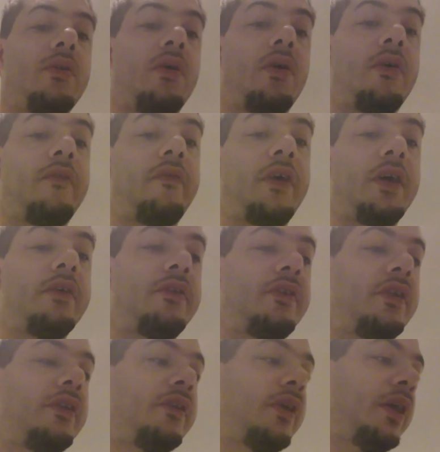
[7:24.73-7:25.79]
are all 5
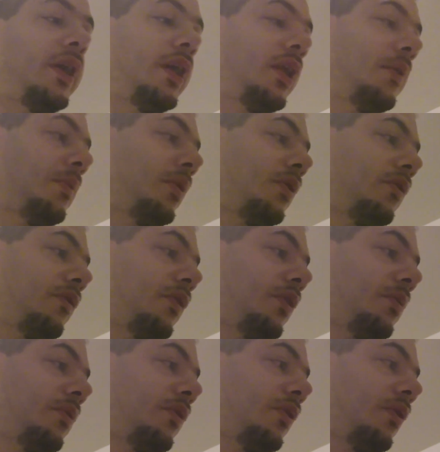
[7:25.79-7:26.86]
scenes I had in my
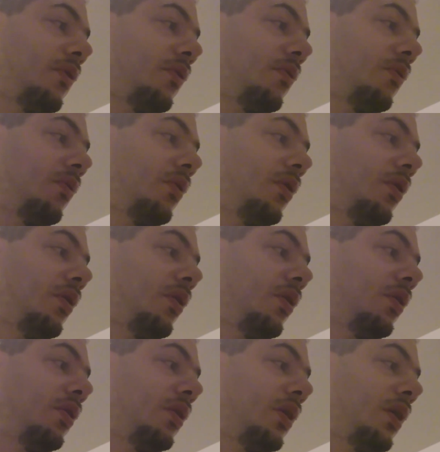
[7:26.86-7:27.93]
dream. So
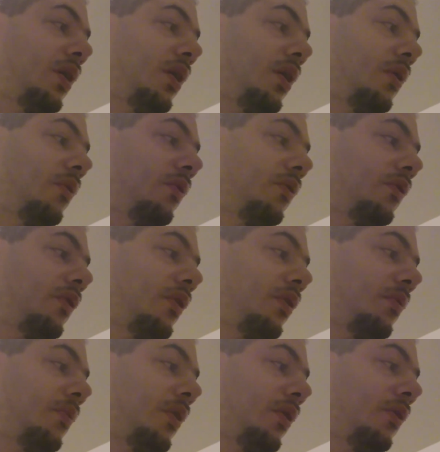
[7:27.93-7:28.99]
yeah,
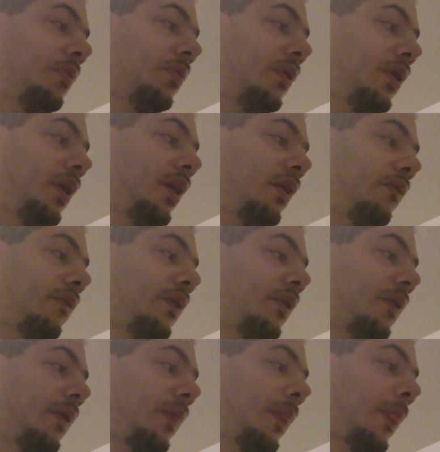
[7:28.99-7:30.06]
they were pretty heavy.
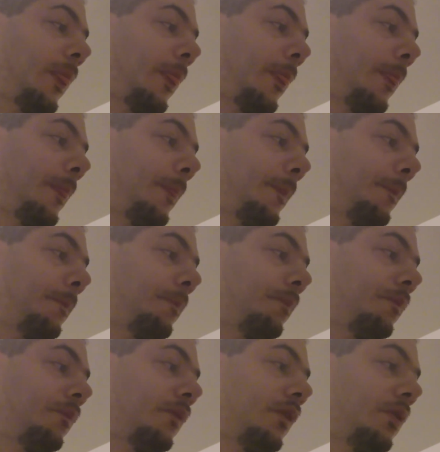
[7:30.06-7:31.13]

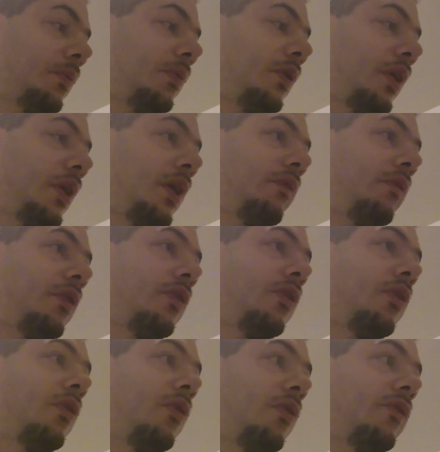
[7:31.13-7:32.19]
They were pretty heavy because
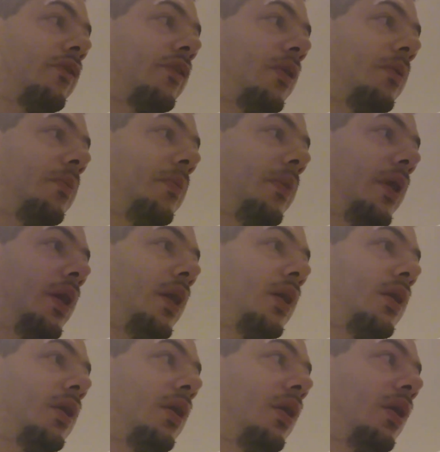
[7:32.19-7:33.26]
the Lord's come back,
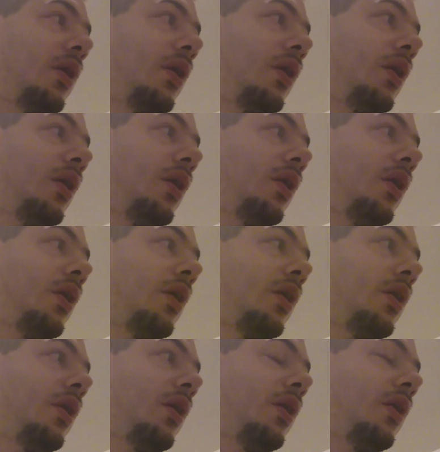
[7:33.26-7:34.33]

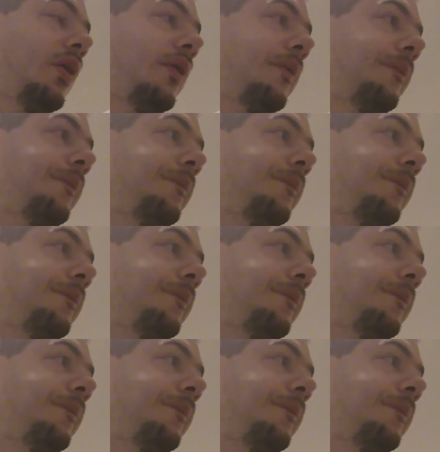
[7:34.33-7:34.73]
and yeah,